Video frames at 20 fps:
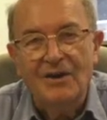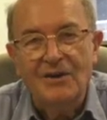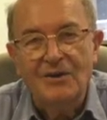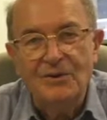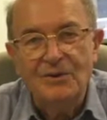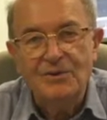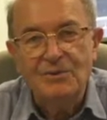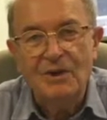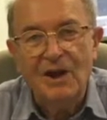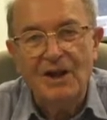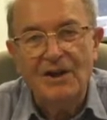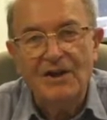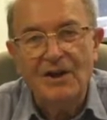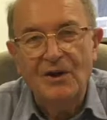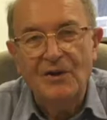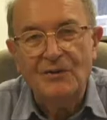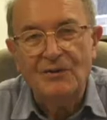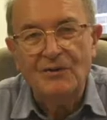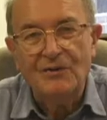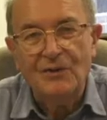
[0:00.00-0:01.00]
who's well
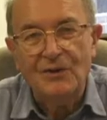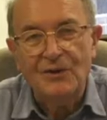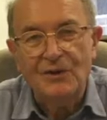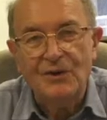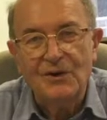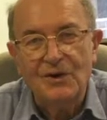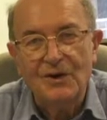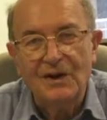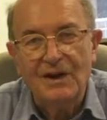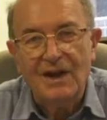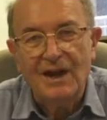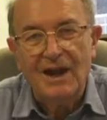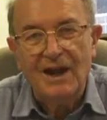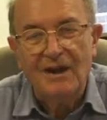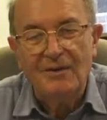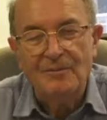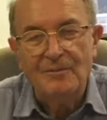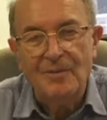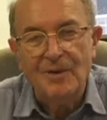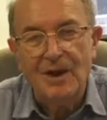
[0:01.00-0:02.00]
known for
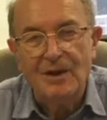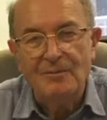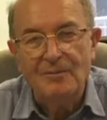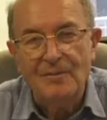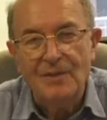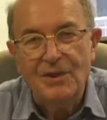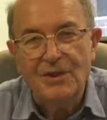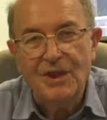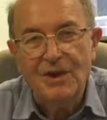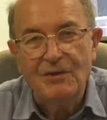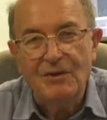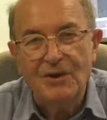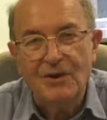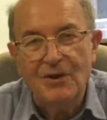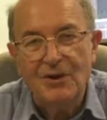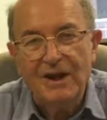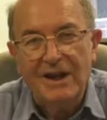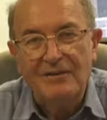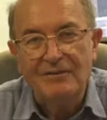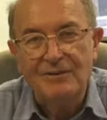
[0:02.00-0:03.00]
a theory
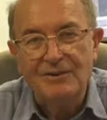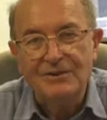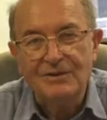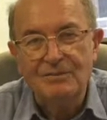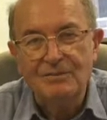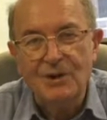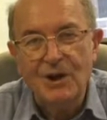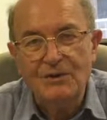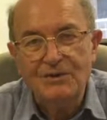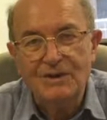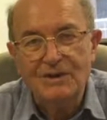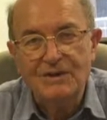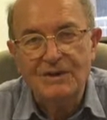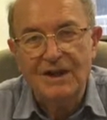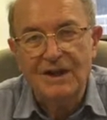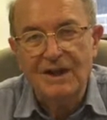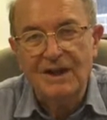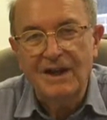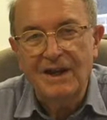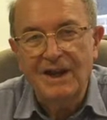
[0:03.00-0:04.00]
called levels of
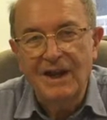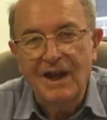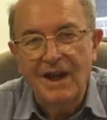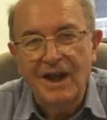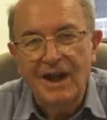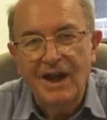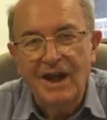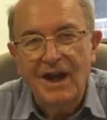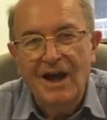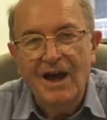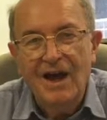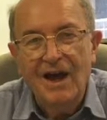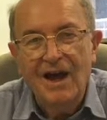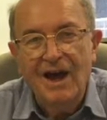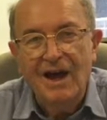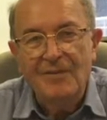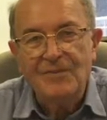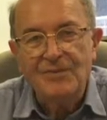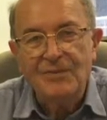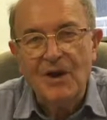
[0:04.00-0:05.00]
processing,
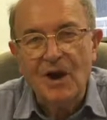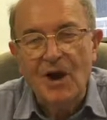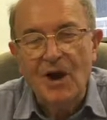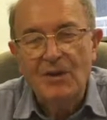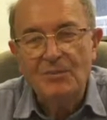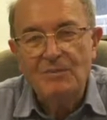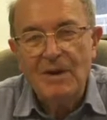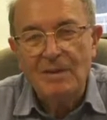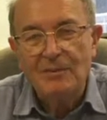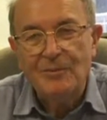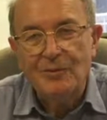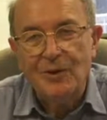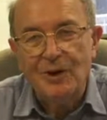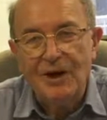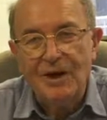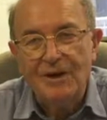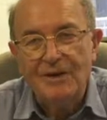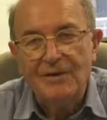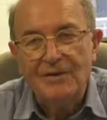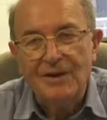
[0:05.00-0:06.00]
on
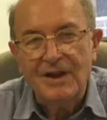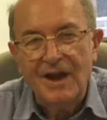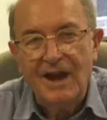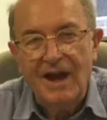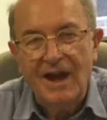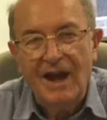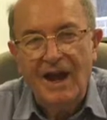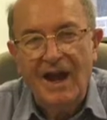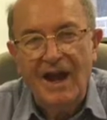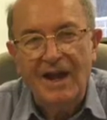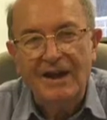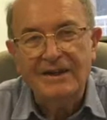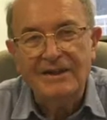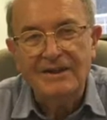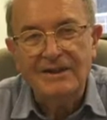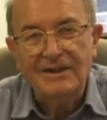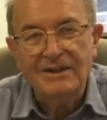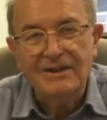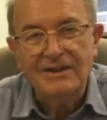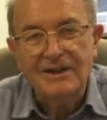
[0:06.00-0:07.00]
memory.
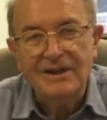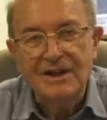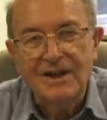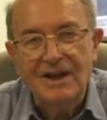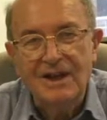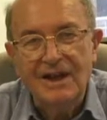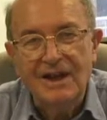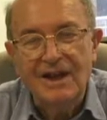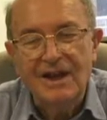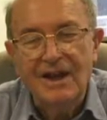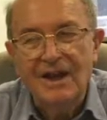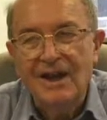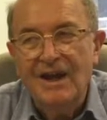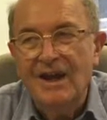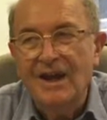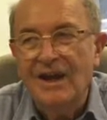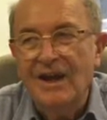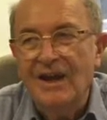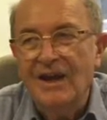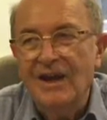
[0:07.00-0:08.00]
And
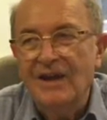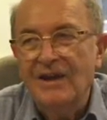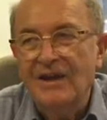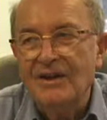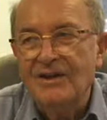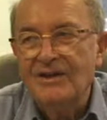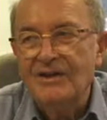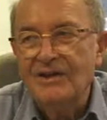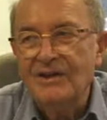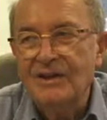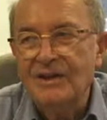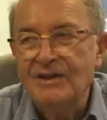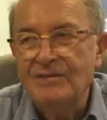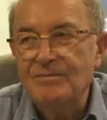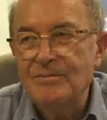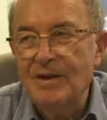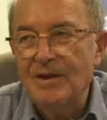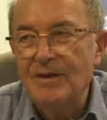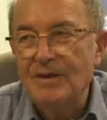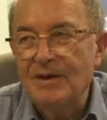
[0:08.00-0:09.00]
to
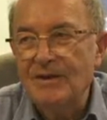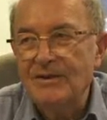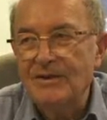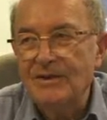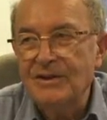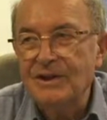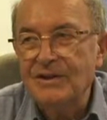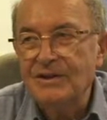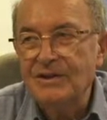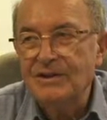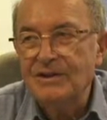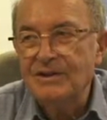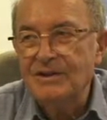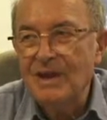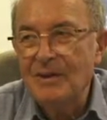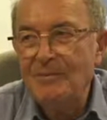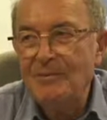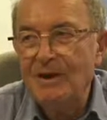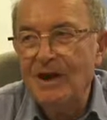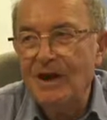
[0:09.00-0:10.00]
this
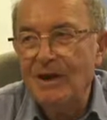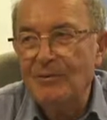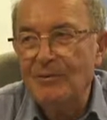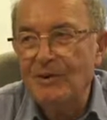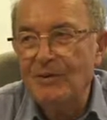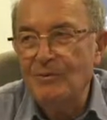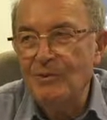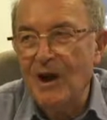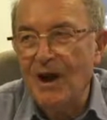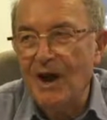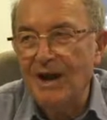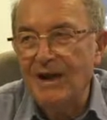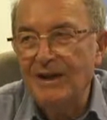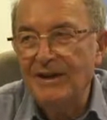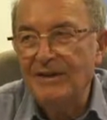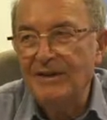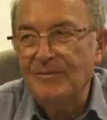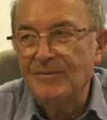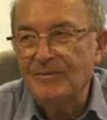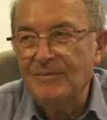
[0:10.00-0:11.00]
seminar that we ran,
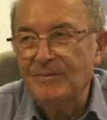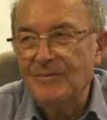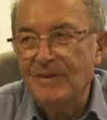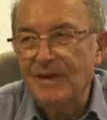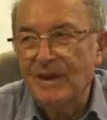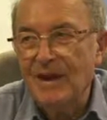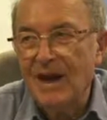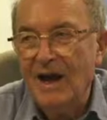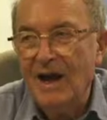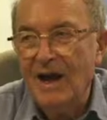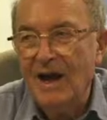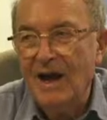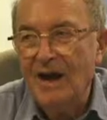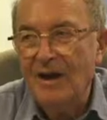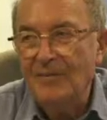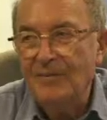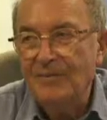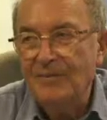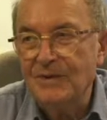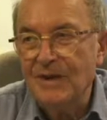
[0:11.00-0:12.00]

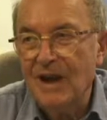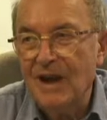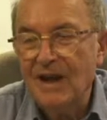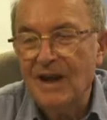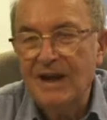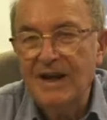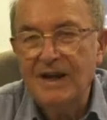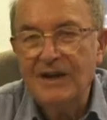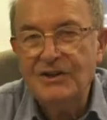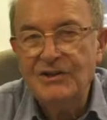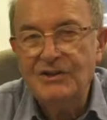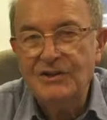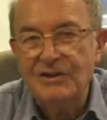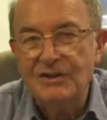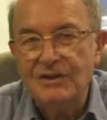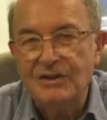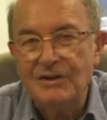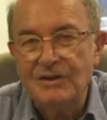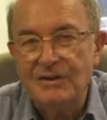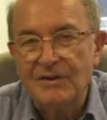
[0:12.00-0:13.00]
a clinician
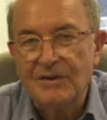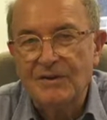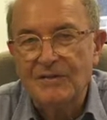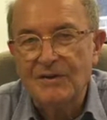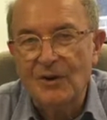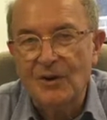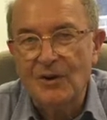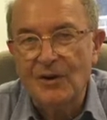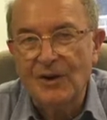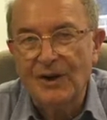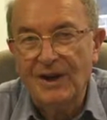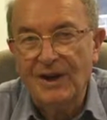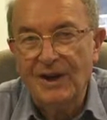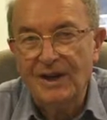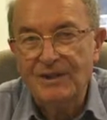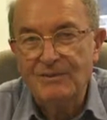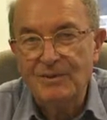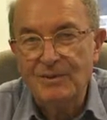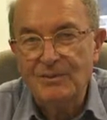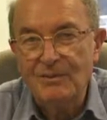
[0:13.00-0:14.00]
called
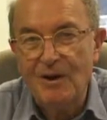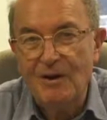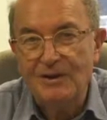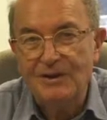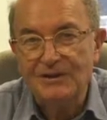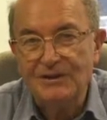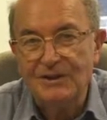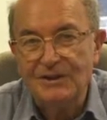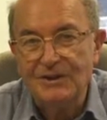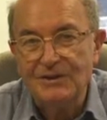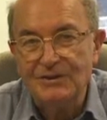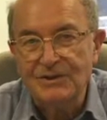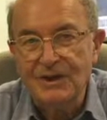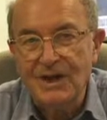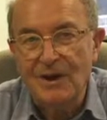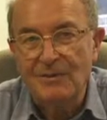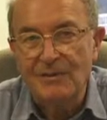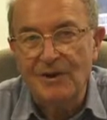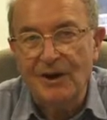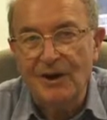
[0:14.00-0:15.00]
Elizabeth Warrington used
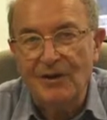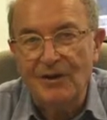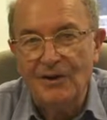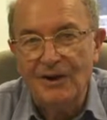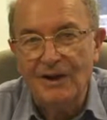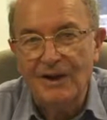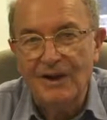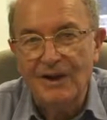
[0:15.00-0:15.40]
to come along.